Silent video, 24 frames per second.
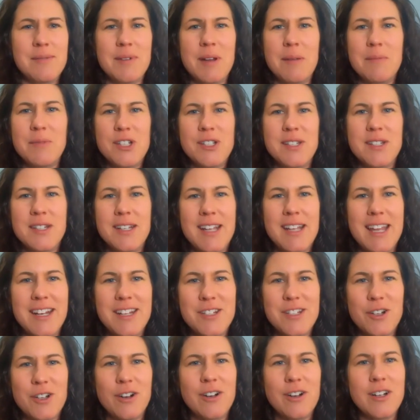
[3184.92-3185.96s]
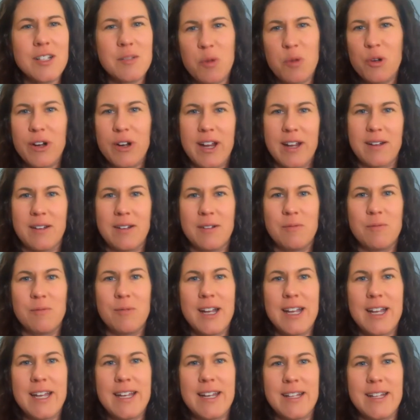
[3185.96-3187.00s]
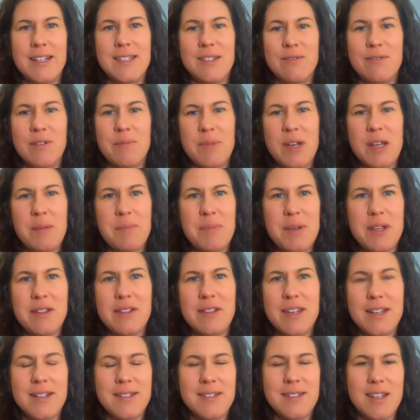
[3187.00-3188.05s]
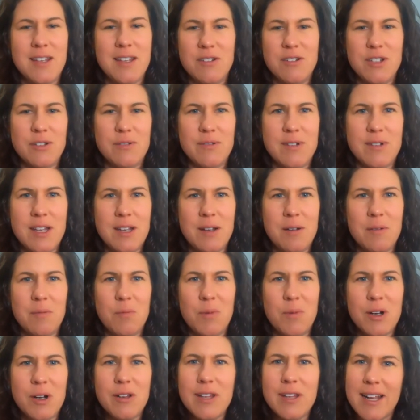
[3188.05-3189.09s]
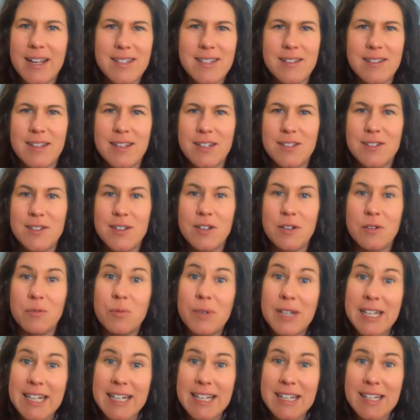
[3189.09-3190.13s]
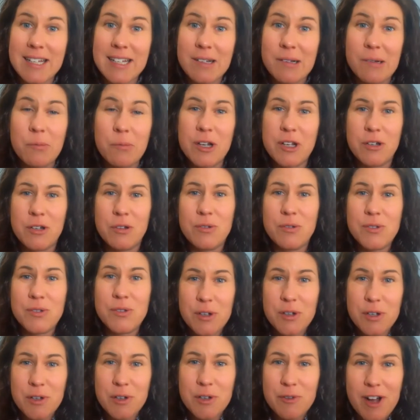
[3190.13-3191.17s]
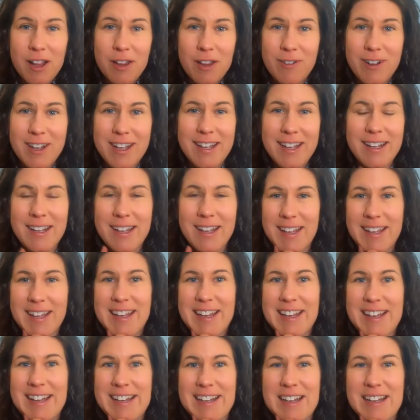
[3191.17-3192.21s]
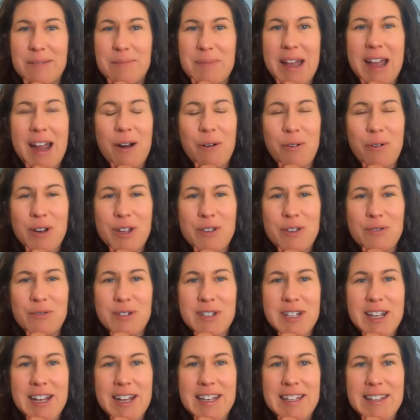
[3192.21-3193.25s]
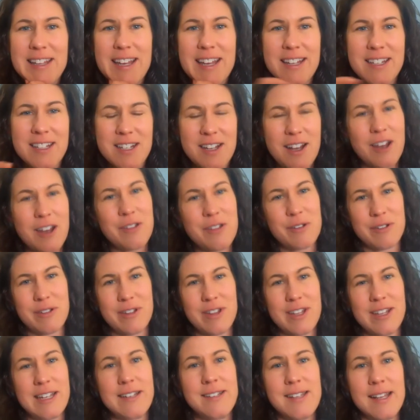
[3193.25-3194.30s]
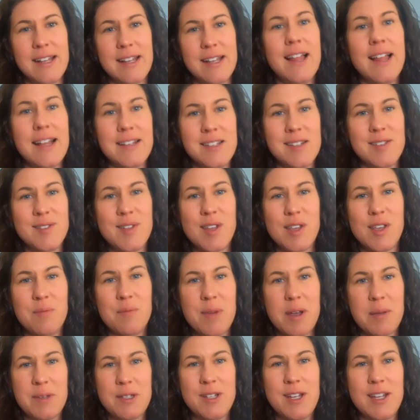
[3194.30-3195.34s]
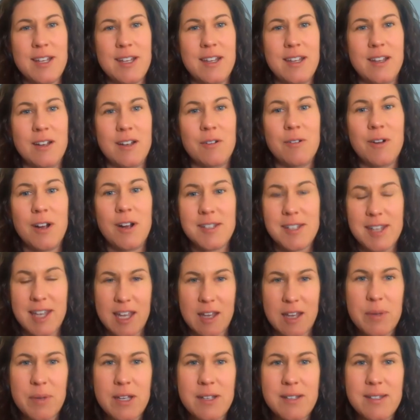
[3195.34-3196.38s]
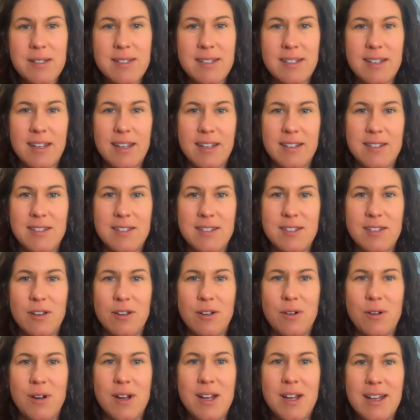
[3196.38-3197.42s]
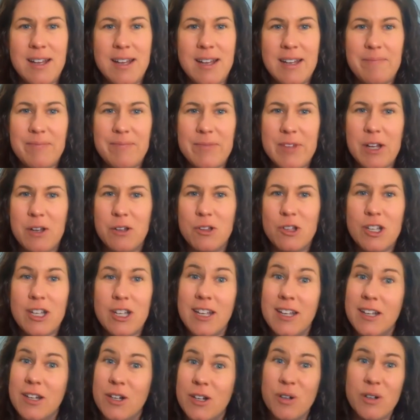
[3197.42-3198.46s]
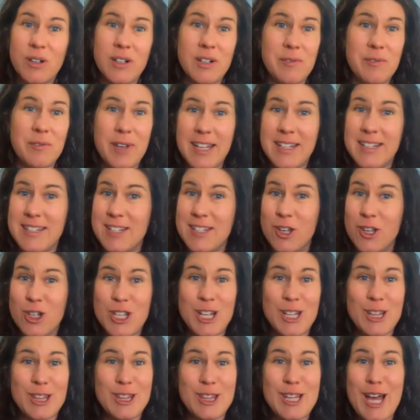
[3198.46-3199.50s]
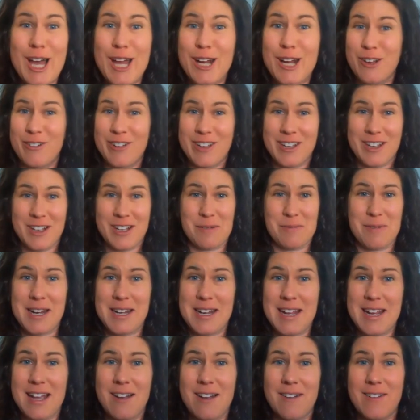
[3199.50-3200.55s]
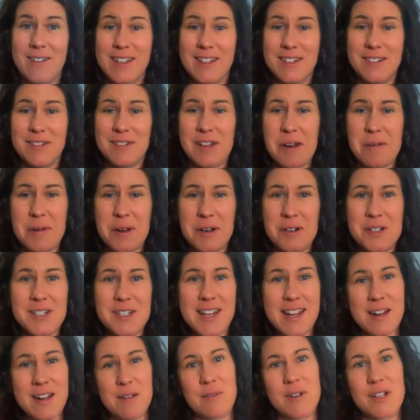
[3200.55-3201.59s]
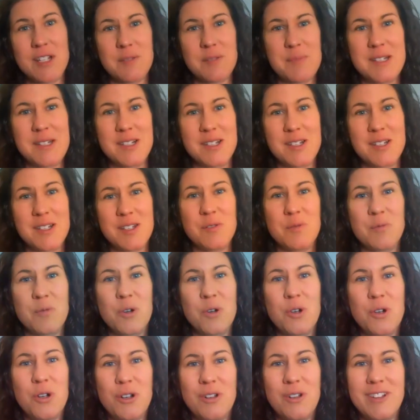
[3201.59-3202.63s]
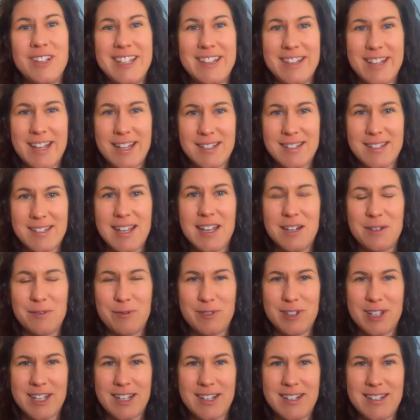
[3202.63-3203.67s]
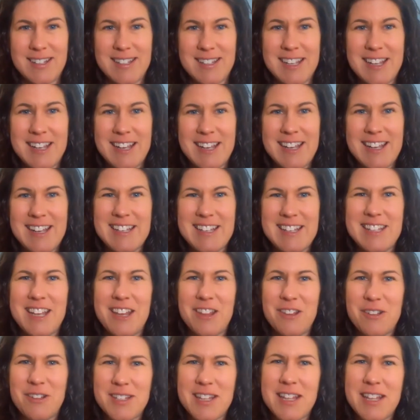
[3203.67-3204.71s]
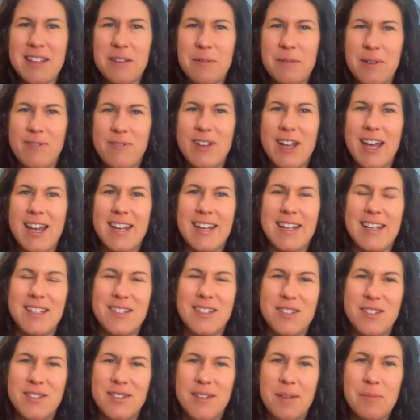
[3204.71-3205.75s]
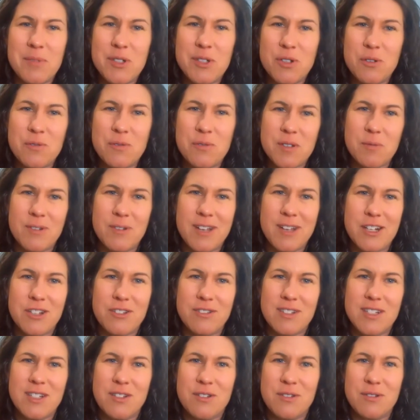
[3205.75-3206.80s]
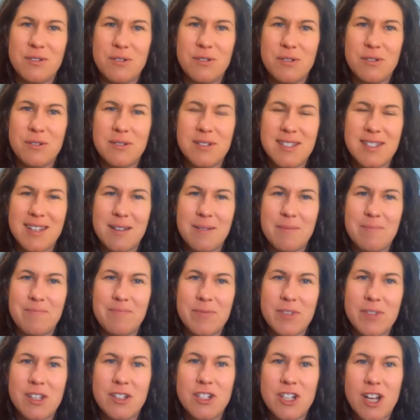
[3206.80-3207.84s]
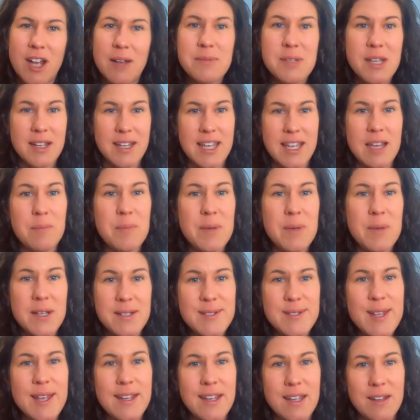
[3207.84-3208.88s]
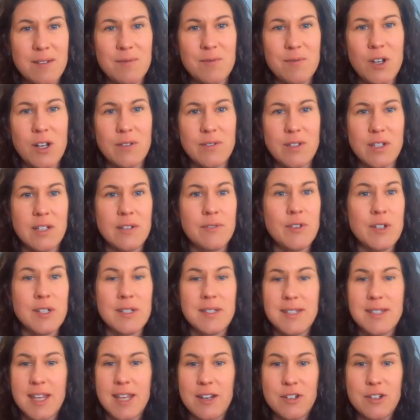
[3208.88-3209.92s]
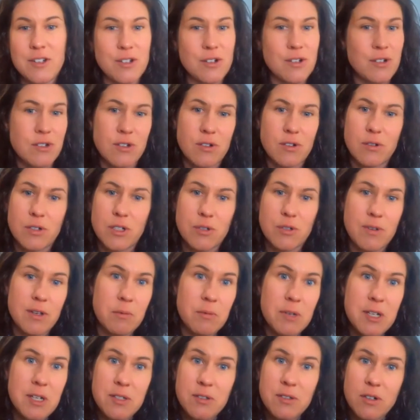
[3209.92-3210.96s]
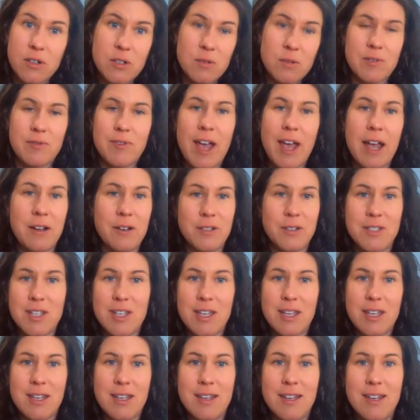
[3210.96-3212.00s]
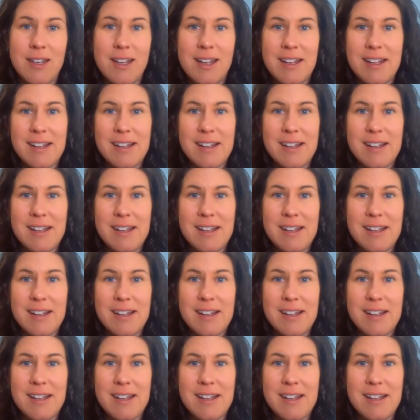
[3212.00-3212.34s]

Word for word: sometimes just kind of start exploring, right? And so it might be things that you're doing. What are the kinds of things that you're reading? What news are you following? Um, how are you tying that to other things and classes that you might be taking across campus? And so, you know, looking at current events, there's a lot going on right now and, and understanding what is business's role in that side of things. The other thing that we've got is some students will actually do some jobs on campus and get involved in different centers or doing research with faculty